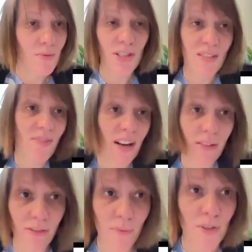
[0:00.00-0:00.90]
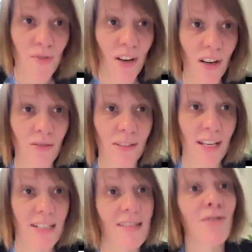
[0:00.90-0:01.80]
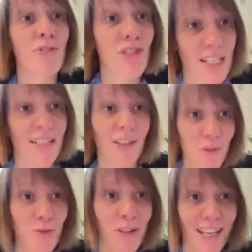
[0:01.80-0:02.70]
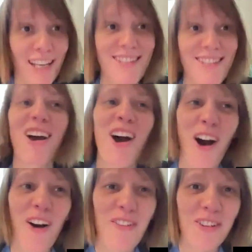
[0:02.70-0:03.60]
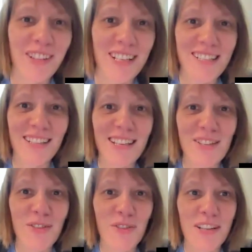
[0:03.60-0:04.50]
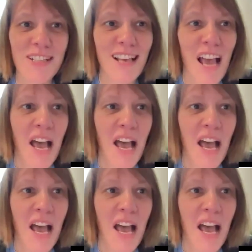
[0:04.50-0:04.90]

which is very famous, very contested, which is in the toolkit of contested histories,